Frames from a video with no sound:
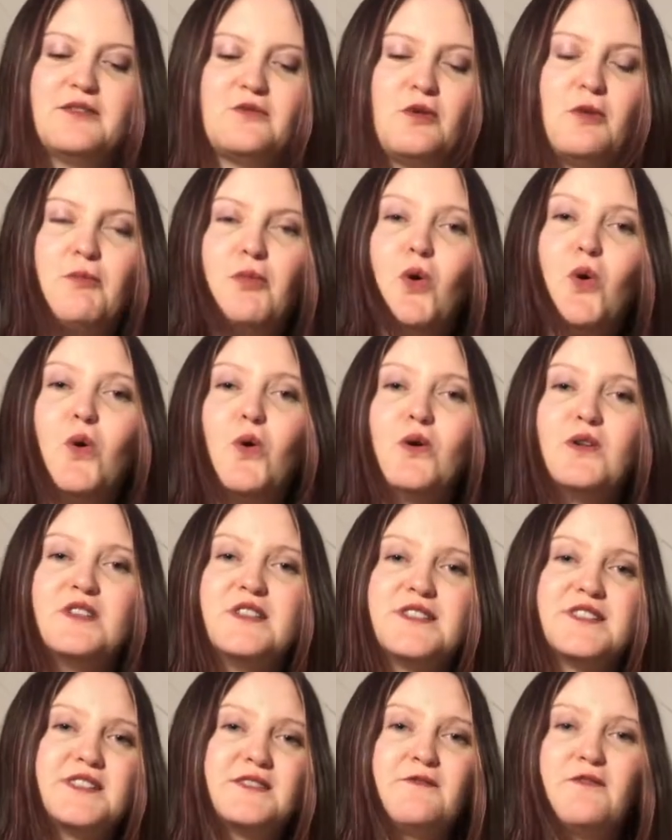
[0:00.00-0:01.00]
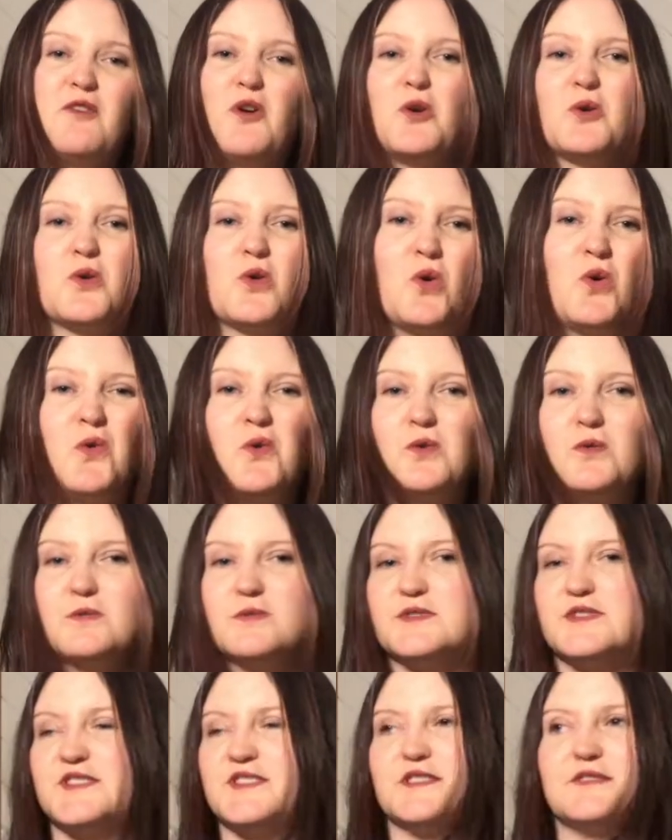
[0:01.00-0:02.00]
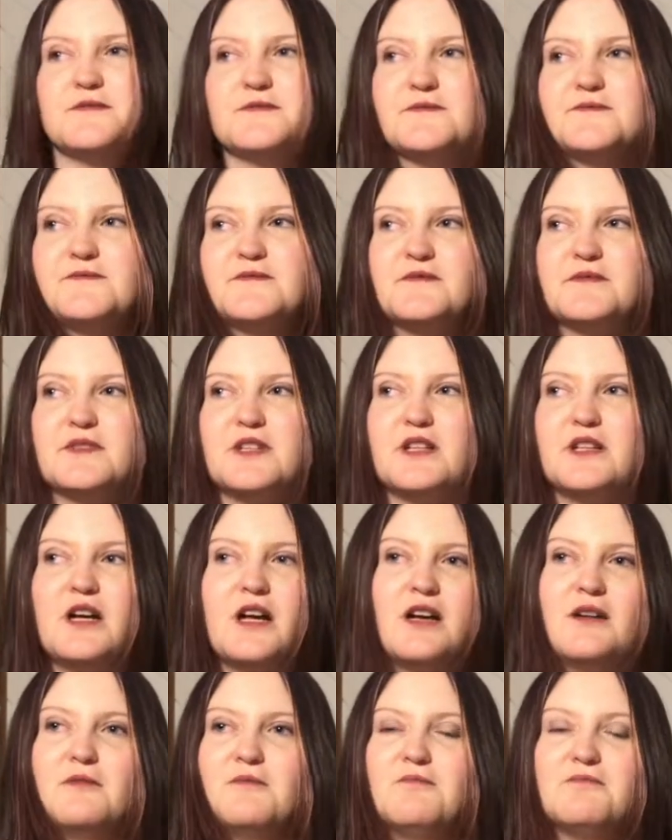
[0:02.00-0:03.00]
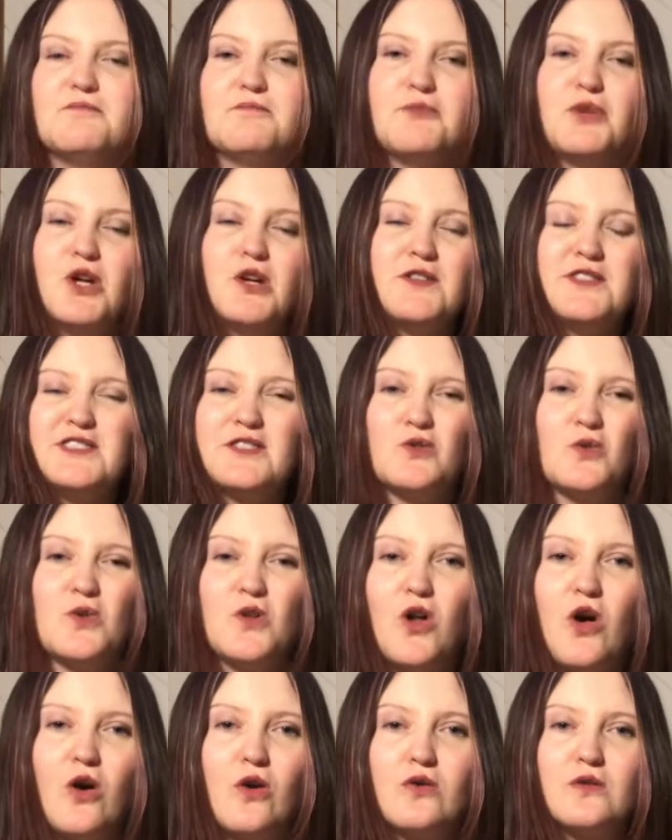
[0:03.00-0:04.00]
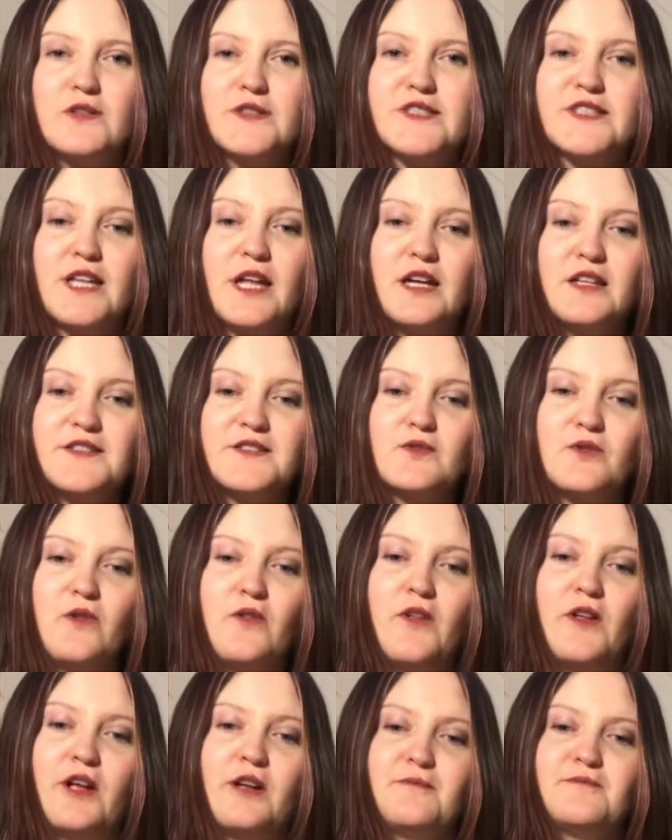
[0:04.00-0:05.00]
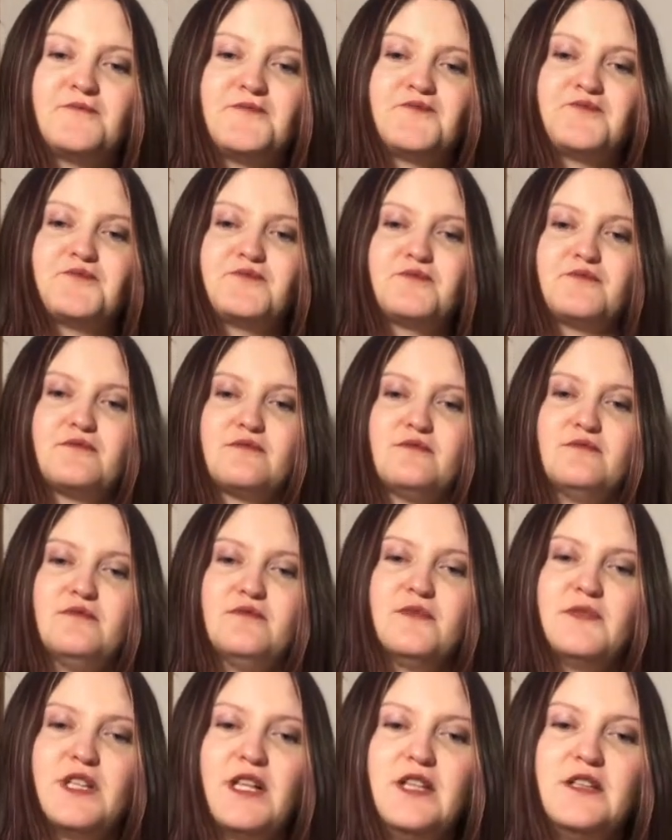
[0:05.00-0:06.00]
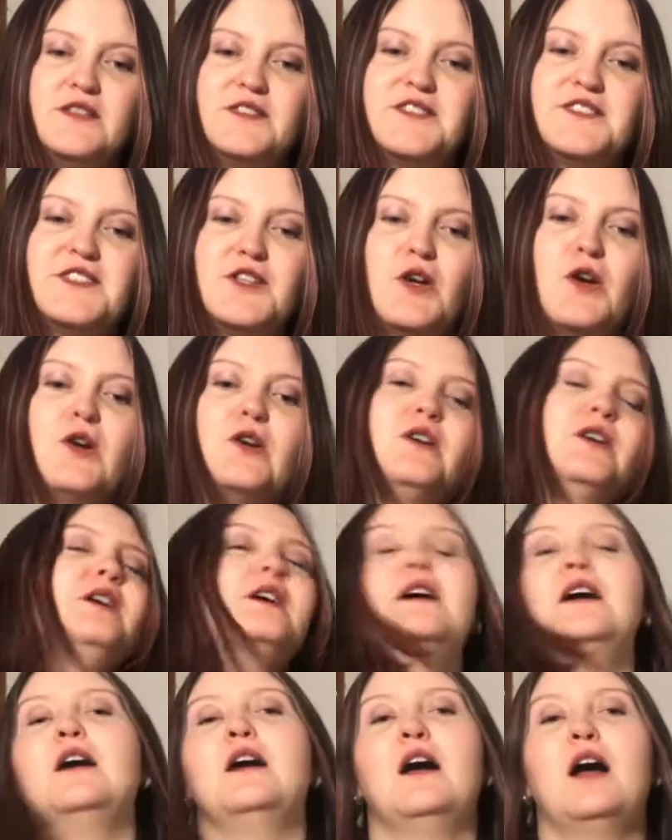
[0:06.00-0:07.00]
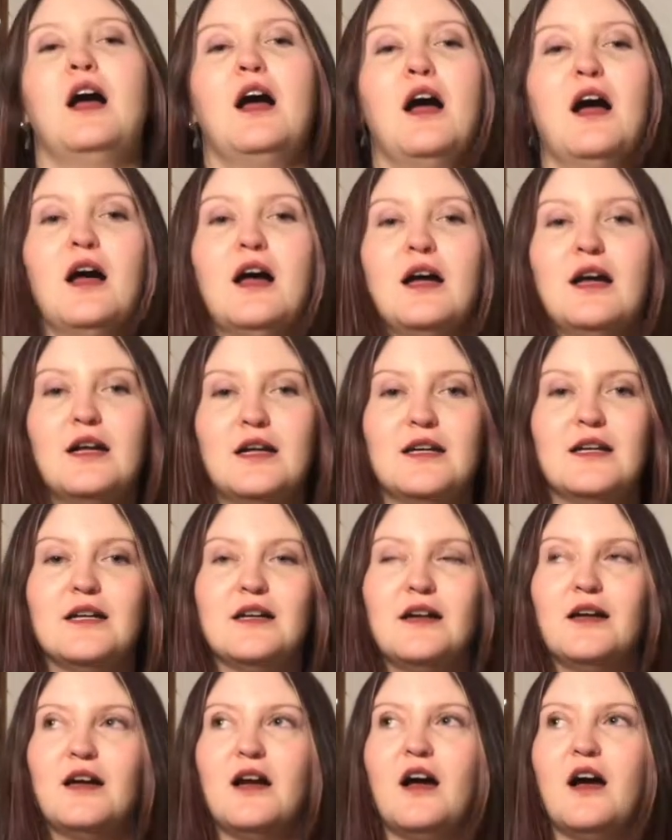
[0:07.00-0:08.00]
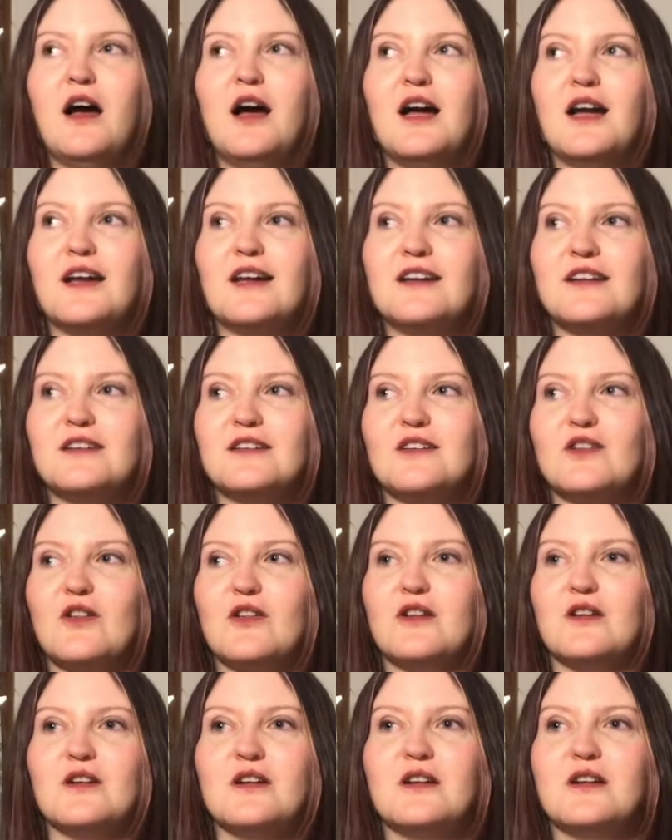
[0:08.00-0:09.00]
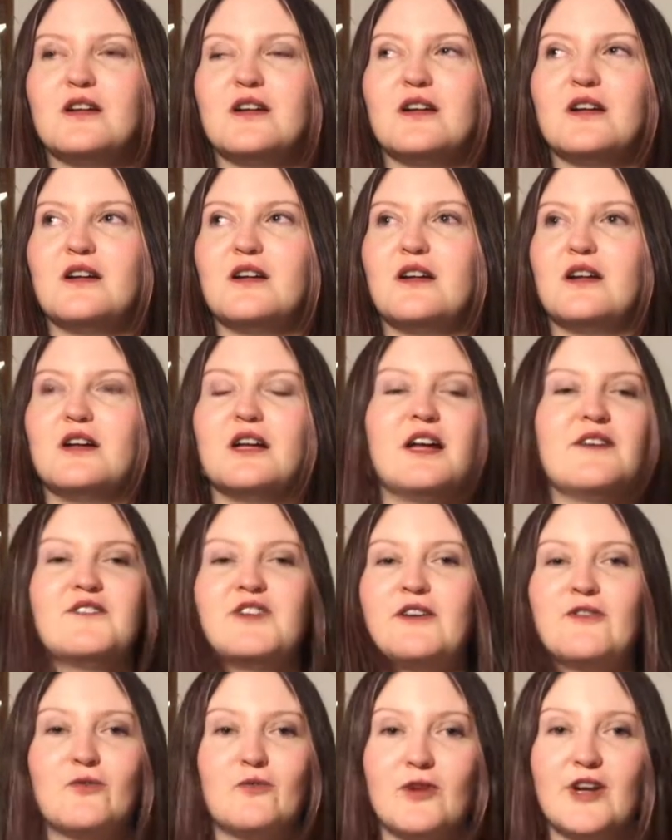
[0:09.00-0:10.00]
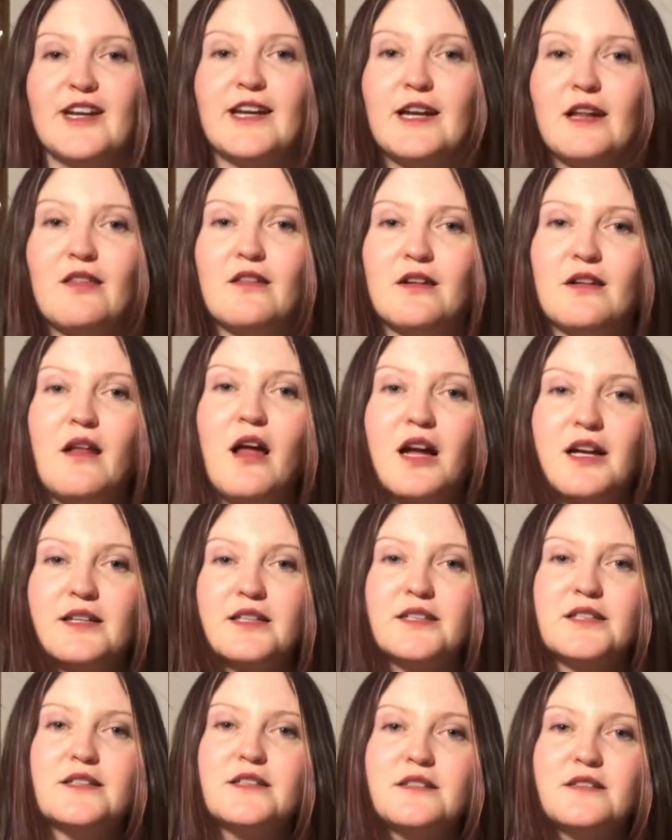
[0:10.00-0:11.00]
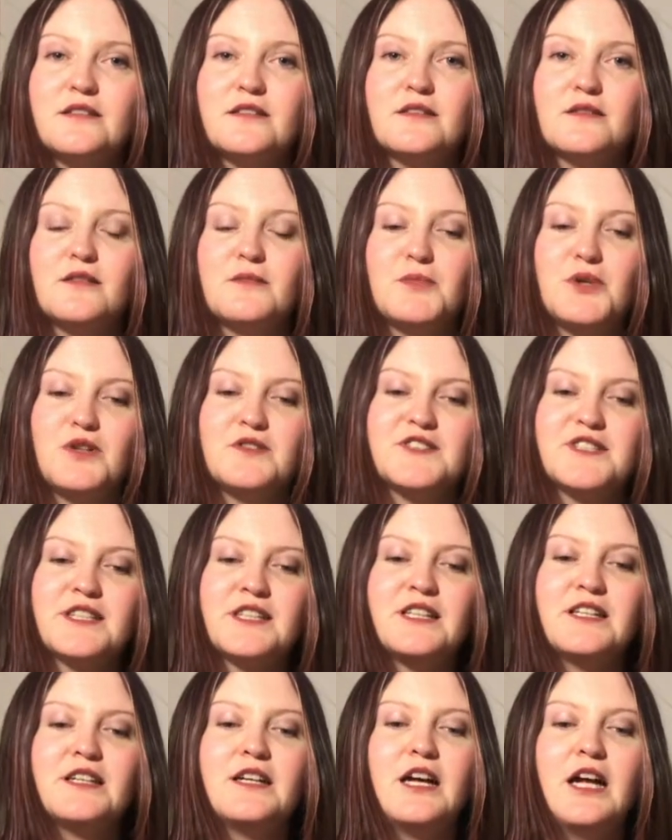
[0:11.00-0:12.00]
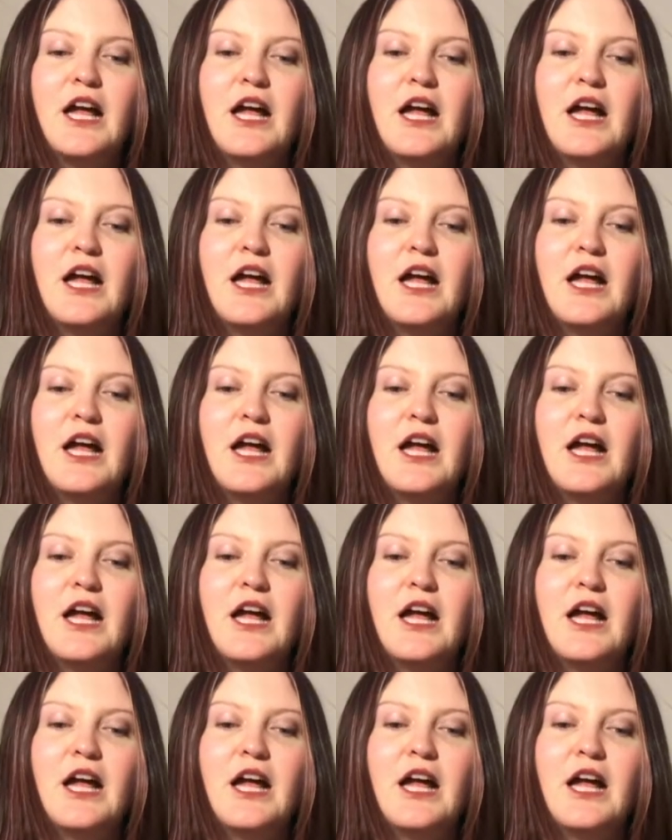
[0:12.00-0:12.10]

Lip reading: reports and phone calls, personal logs, that sort of thing. So I have never read anything like it, personally.